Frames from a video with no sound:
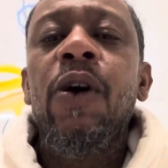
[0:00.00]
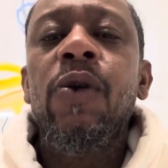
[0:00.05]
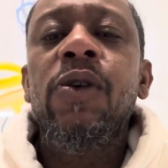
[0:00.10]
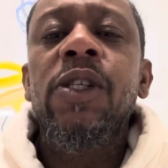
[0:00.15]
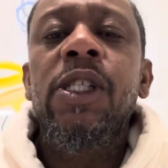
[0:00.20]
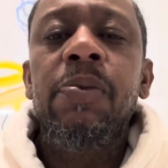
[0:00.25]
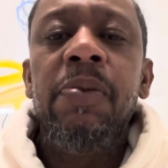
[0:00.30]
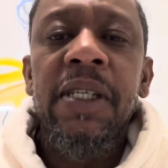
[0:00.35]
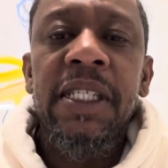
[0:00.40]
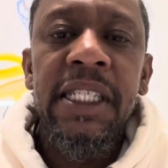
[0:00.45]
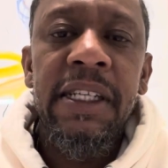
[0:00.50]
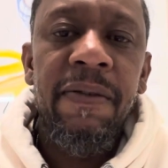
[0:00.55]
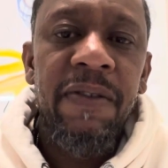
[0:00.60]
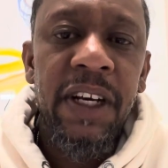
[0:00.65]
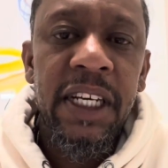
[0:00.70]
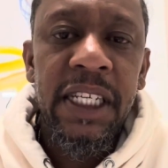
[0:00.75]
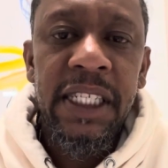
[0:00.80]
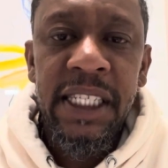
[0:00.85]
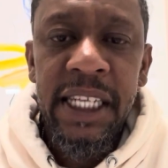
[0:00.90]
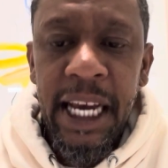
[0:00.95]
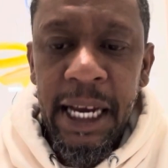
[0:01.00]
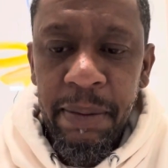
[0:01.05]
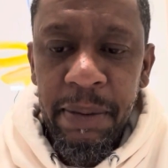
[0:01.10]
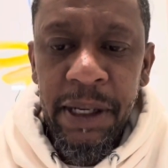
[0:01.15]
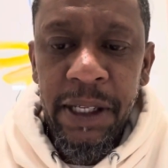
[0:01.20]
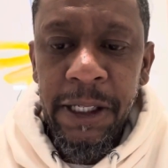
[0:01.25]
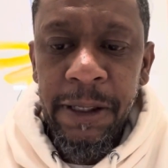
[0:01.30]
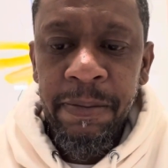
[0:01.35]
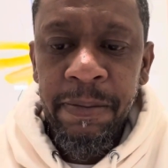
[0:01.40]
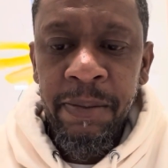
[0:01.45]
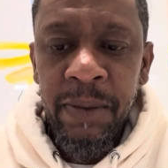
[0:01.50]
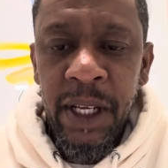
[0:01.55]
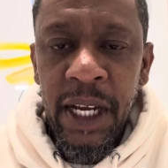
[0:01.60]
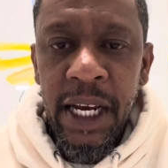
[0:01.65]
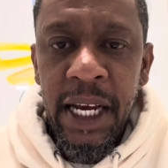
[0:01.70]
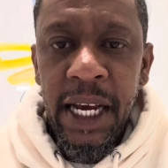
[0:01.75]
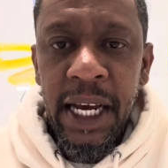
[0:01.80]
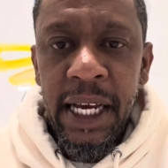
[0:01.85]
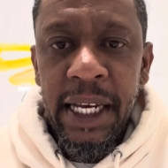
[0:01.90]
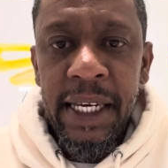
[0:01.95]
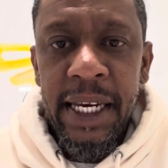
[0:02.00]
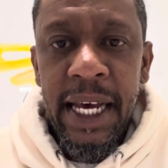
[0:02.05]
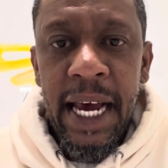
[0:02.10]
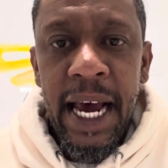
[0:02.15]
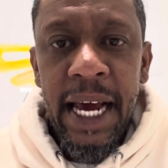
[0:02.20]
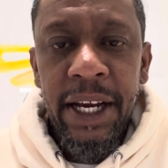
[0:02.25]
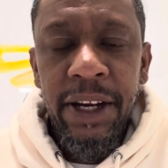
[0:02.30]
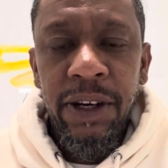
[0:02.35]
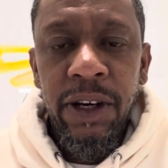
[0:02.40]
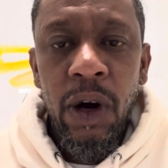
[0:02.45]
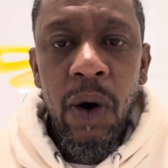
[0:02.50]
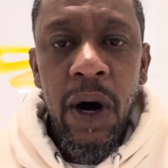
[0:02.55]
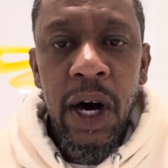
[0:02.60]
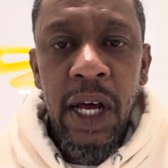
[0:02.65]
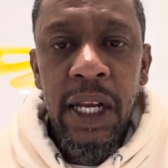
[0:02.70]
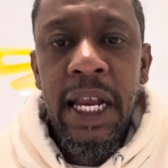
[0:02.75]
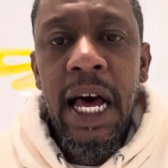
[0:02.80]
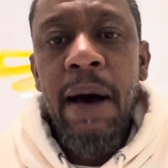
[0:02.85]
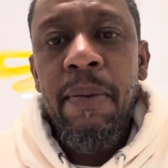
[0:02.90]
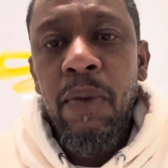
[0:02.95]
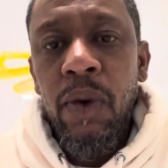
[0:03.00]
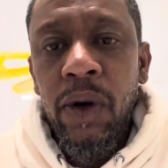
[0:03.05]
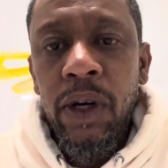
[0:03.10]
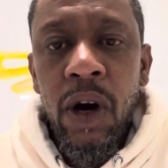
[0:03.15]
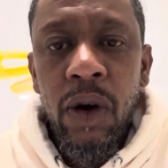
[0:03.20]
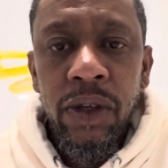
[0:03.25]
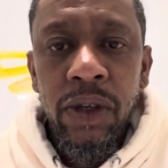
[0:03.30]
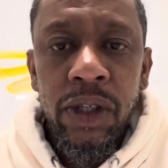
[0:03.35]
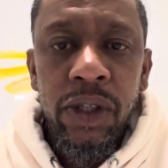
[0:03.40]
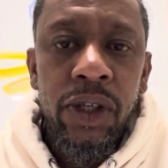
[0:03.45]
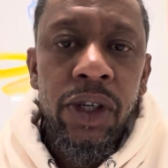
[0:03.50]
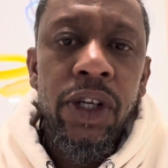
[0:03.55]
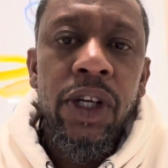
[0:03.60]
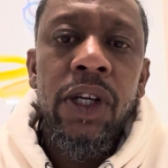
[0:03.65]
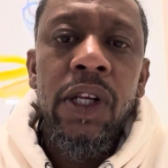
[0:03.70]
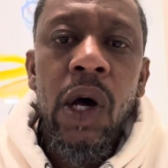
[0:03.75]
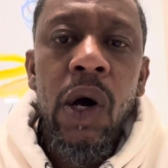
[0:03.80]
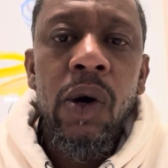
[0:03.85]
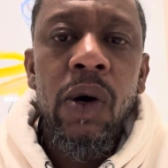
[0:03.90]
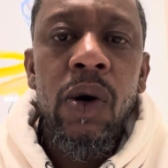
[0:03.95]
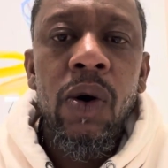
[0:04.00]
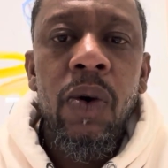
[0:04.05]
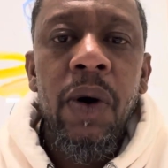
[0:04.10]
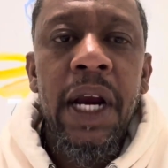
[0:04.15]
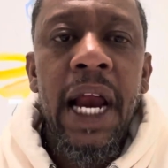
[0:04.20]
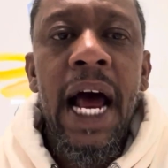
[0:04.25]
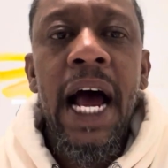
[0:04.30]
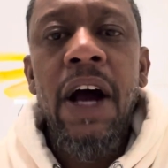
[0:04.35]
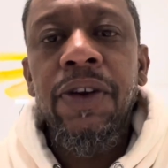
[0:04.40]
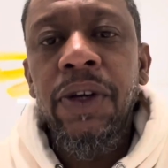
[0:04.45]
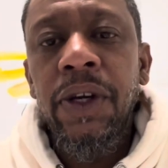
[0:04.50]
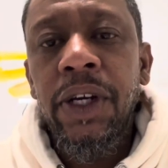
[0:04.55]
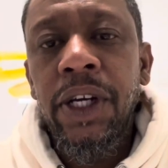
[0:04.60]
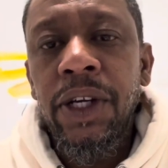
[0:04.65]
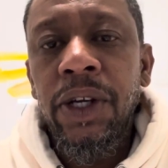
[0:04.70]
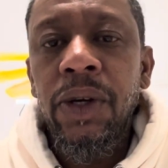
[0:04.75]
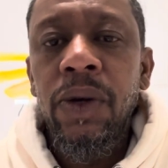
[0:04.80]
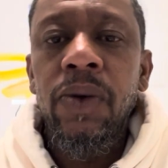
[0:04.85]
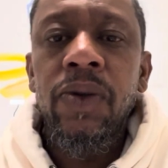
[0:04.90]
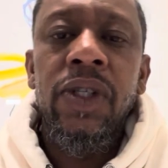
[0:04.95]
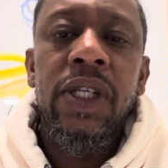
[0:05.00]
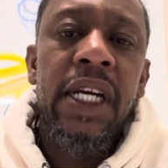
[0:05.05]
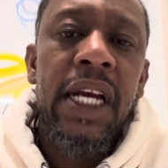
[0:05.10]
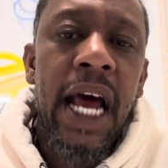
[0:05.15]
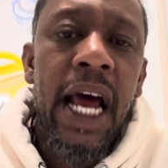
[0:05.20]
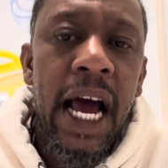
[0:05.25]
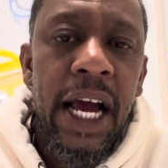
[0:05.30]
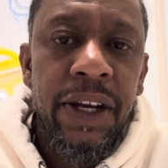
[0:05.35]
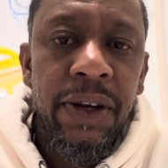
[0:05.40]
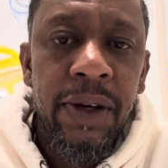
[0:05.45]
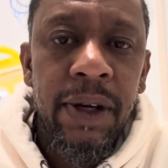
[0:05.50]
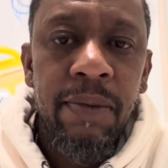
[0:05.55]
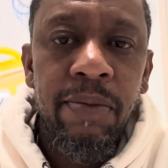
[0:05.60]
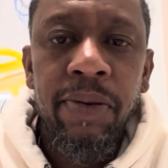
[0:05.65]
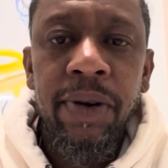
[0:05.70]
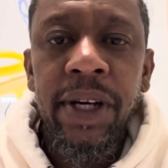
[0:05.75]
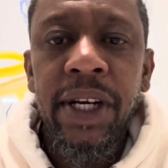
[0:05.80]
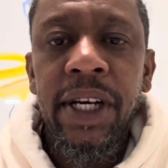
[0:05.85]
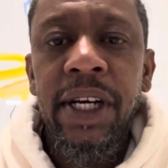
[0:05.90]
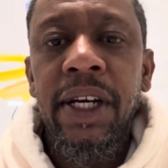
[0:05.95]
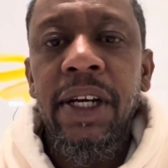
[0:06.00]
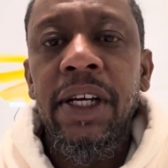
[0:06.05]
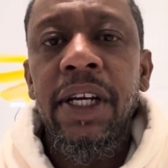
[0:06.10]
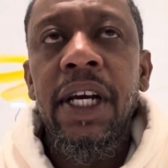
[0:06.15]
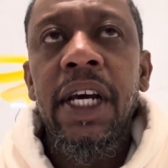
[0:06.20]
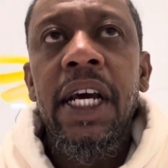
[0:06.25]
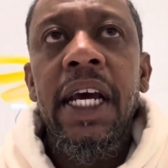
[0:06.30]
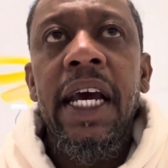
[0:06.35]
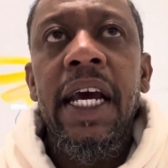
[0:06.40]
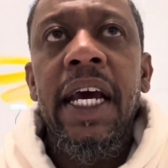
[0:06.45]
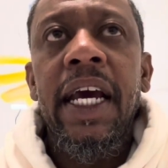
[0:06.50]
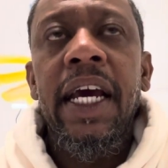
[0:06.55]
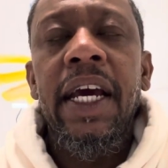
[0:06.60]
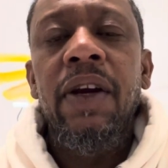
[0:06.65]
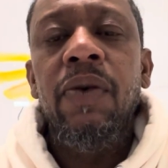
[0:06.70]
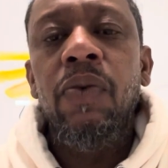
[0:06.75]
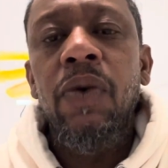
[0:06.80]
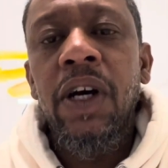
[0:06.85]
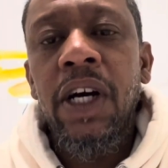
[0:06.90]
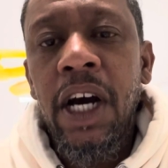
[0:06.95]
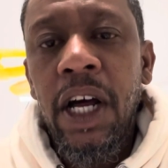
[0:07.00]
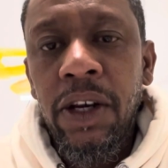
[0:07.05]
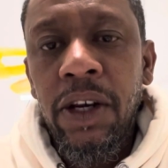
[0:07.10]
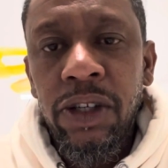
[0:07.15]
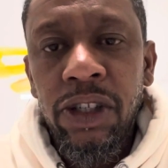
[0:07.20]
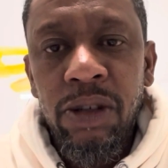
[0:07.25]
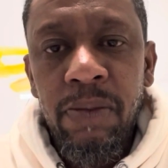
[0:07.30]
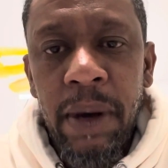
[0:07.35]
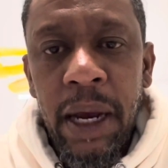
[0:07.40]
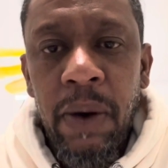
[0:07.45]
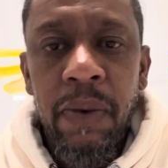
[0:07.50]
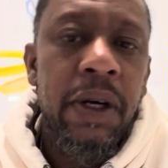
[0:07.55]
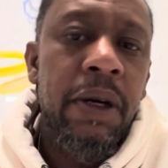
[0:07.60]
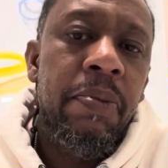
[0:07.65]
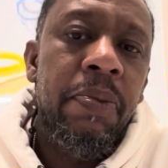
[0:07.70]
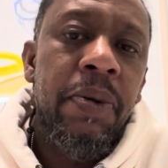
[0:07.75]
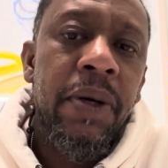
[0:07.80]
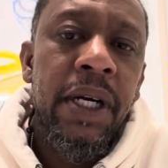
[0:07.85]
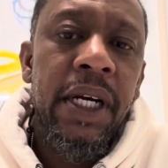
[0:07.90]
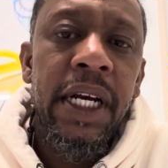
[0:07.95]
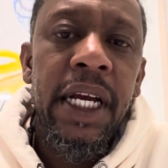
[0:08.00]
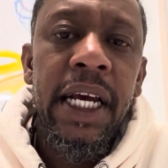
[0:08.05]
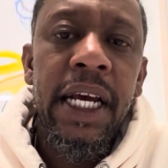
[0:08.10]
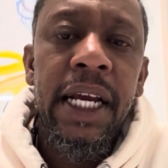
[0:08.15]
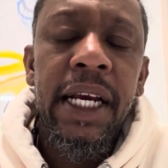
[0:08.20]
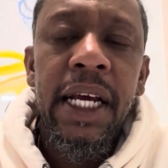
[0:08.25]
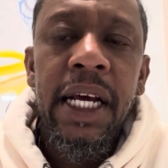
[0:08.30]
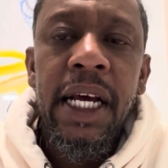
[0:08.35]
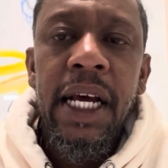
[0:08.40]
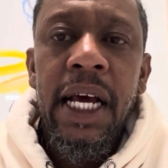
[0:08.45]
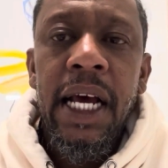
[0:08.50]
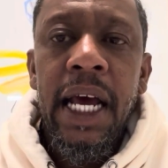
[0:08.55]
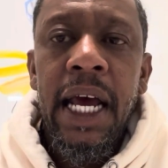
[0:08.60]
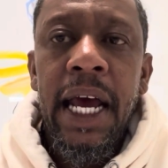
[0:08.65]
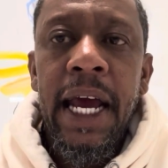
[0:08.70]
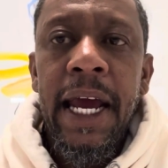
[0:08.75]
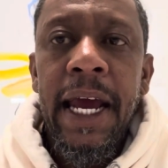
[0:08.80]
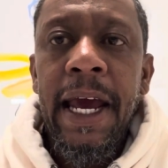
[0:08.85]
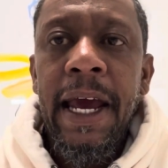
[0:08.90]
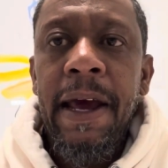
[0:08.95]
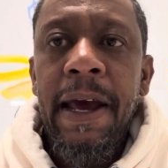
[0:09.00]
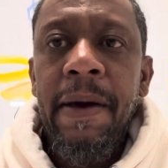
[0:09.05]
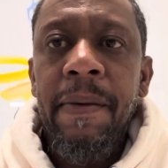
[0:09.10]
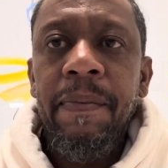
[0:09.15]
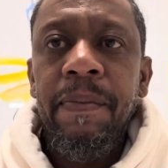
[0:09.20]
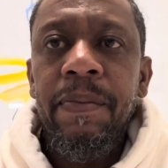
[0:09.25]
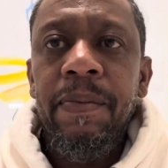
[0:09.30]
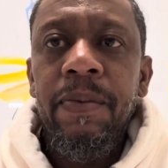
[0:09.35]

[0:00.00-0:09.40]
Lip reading: specific segments that a lot more goes into your logo and how you can use it and how you can print it in and what colors you may want to put it in. And